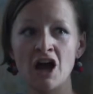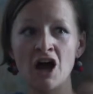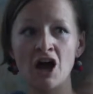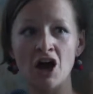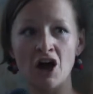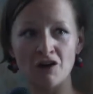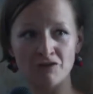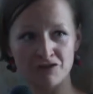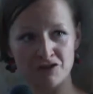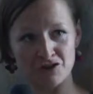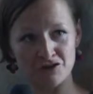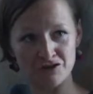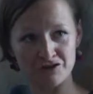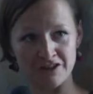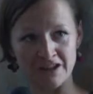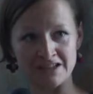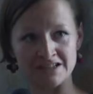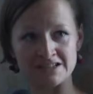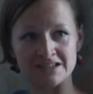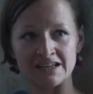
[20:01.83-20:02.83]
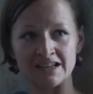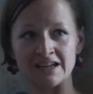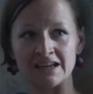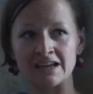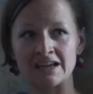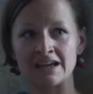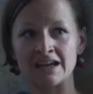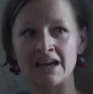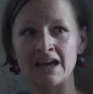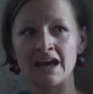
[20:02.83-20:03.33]
of the
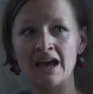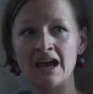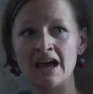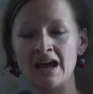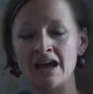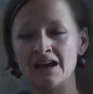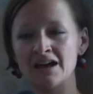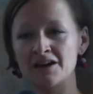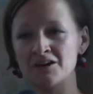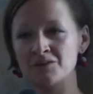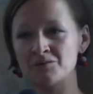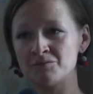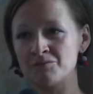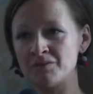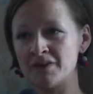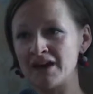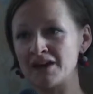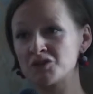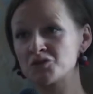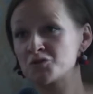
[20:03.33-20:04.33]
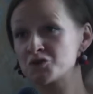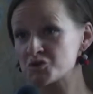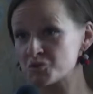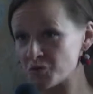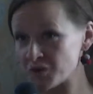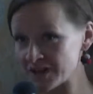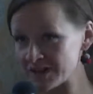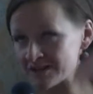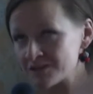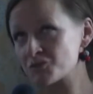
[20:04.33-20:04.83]
authentic, and which
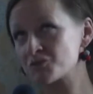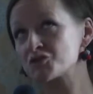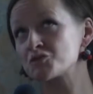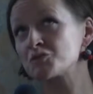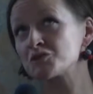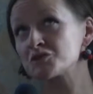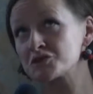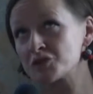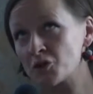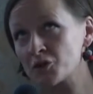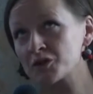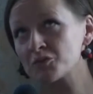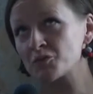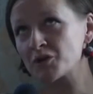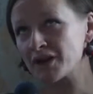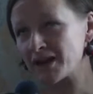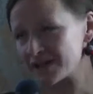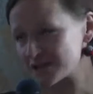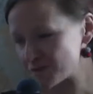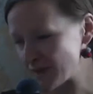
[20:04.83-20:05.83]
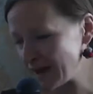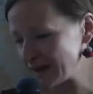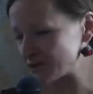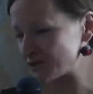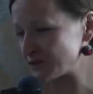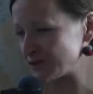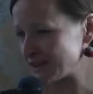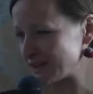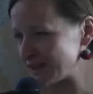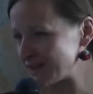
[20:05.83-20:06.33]
will slowly bring us back
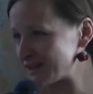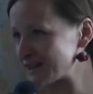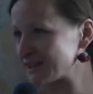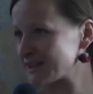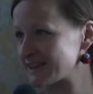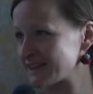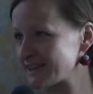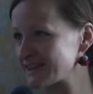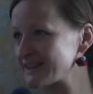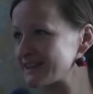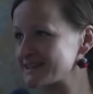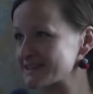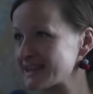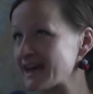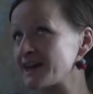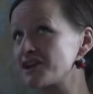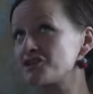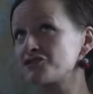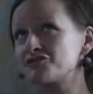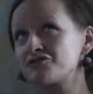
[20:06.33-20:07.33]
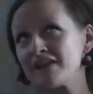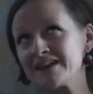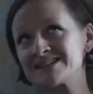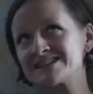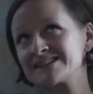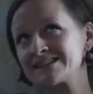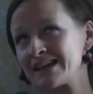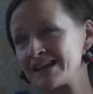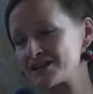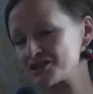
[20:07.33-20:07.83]
to this kind of
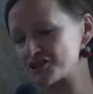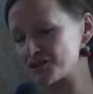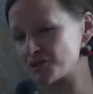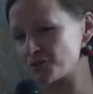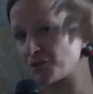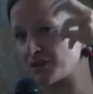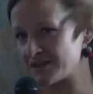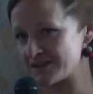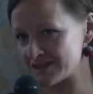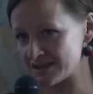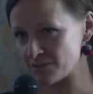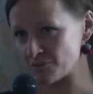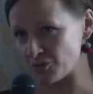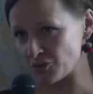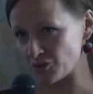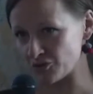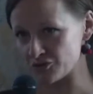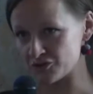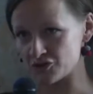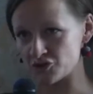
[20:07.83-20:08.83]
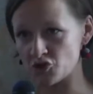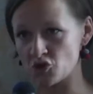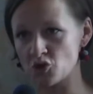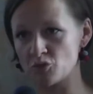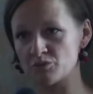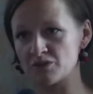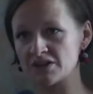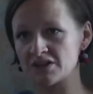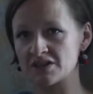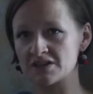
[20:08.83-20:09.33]
fascination with symbols. You know,
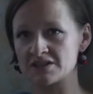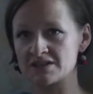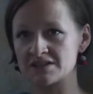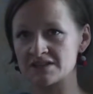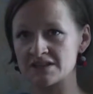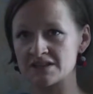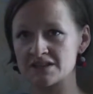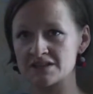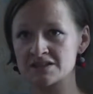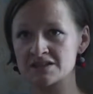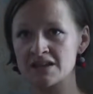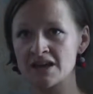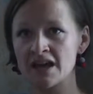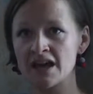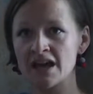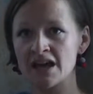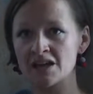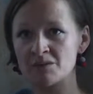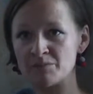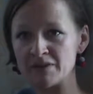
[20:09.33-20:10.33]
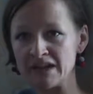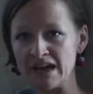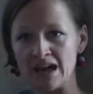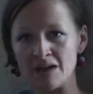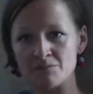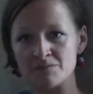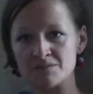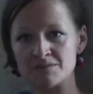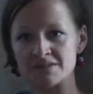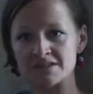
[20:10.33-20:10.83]
because it
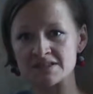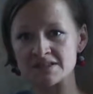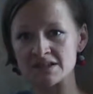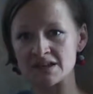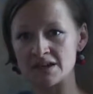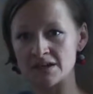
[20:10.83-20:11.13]
becomes